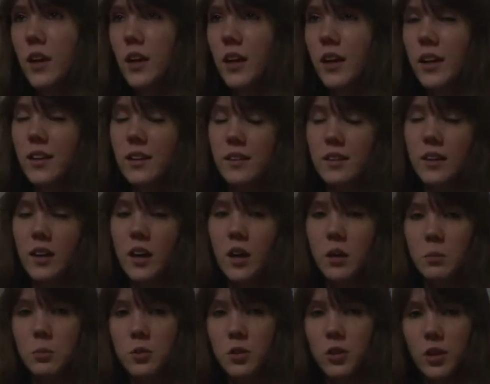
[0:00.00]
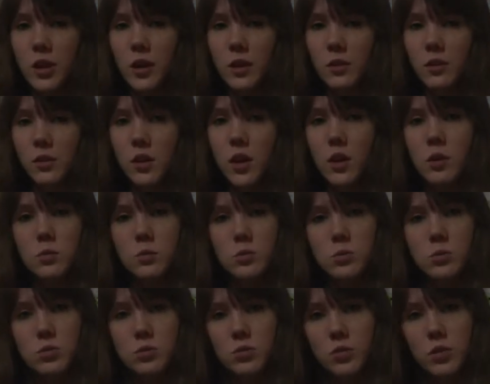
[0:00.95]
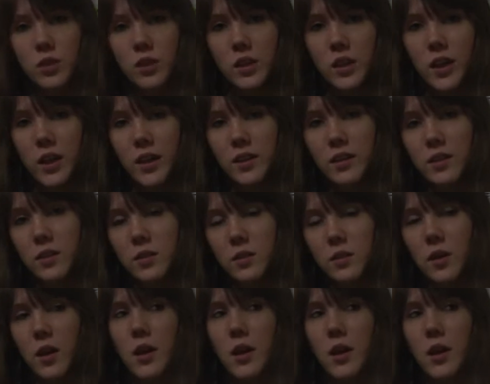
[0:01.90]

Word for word: I guess he helped her out a lot, which was really nice.